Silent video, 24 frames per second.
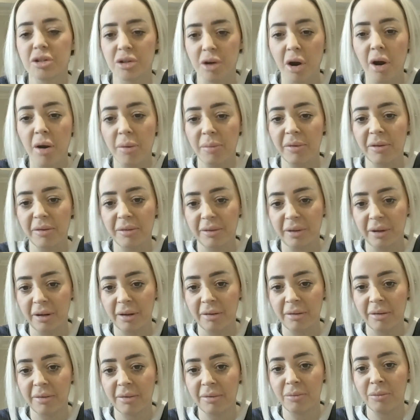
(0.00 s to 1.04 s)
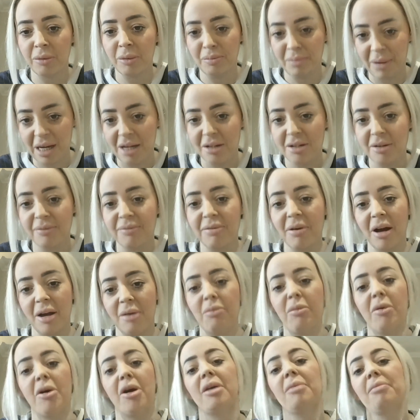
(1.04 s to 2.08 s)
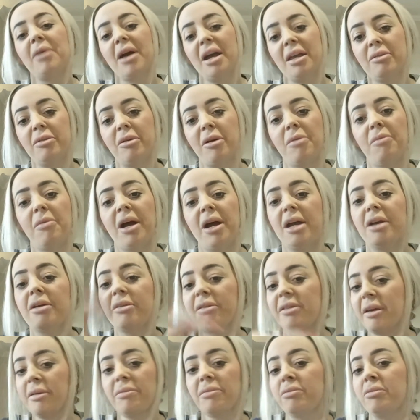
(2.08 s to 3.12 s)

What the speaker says: to homelessness would be to find work and pay their own way because they